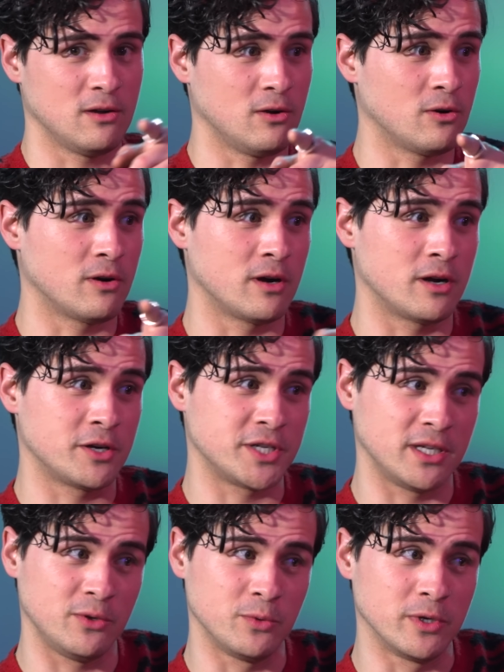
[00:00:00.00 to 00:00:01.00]
Or
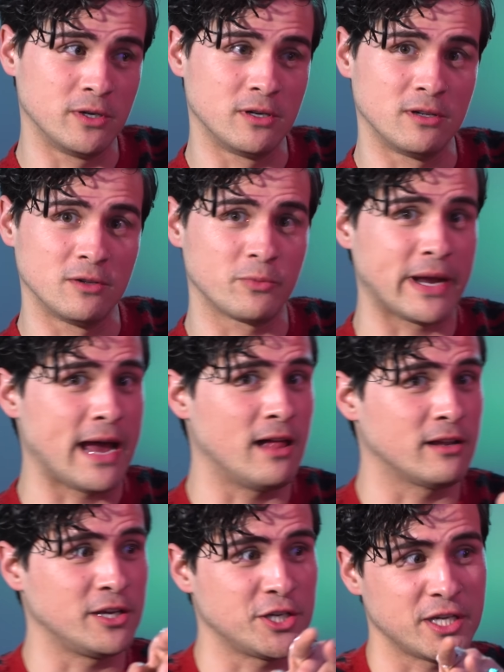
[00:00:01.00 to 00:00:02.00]
you will
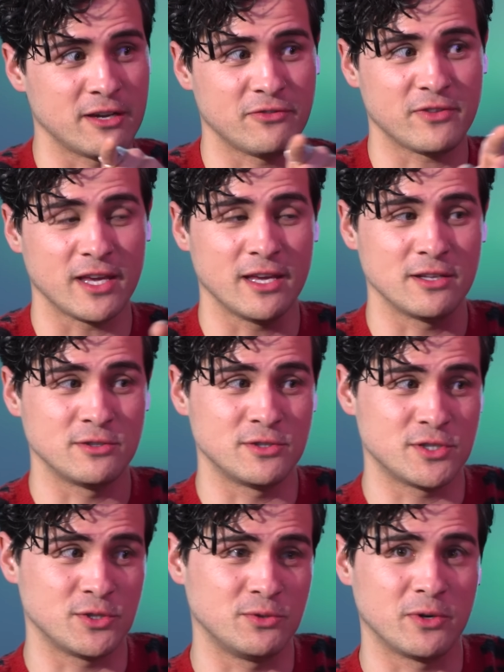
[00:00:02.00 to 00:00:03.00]
reality shift
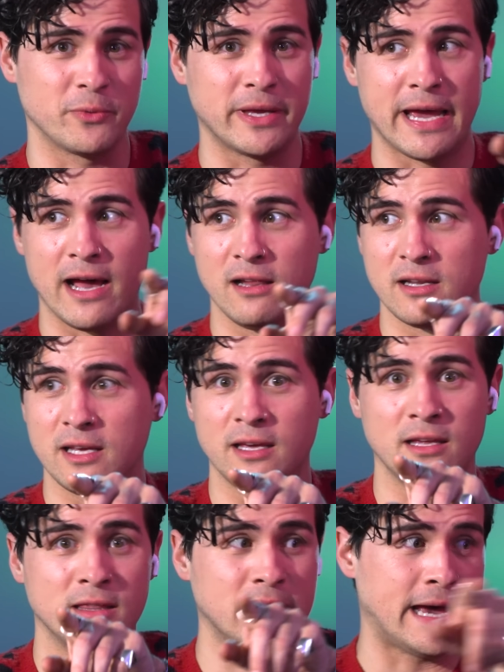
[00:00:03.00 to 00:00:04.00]
into a
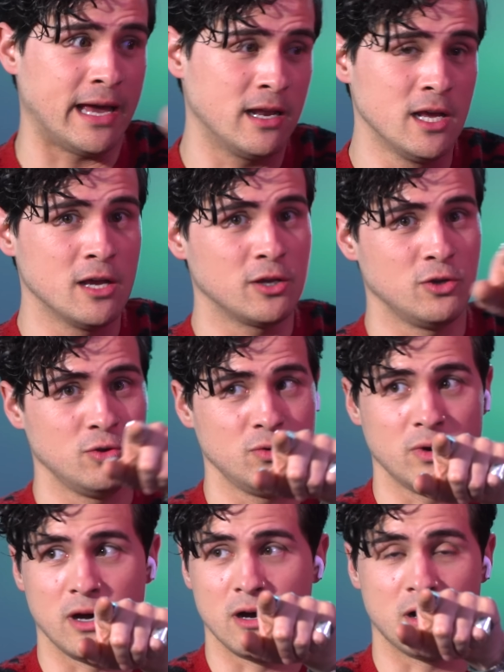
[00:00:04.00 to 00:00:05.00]
reality that
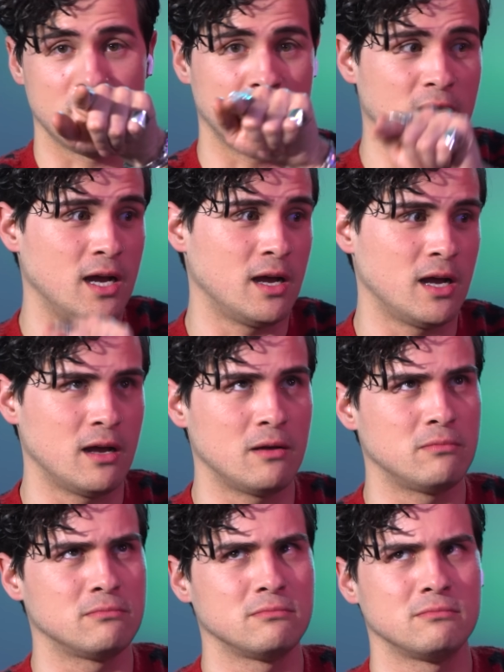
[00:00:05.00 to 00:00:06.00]
you are
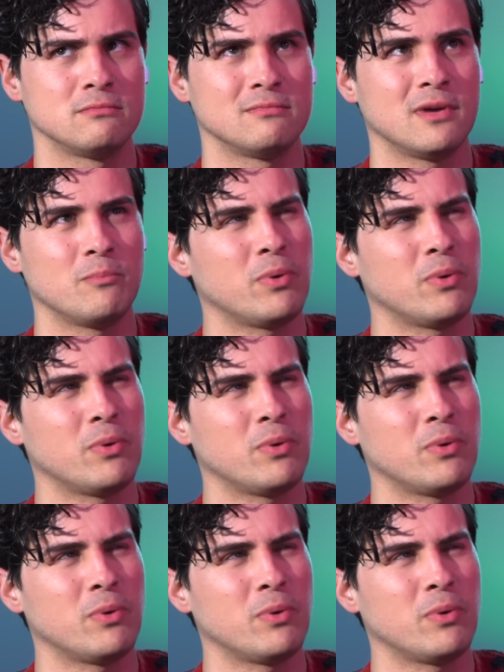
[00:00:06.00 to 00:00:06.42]
a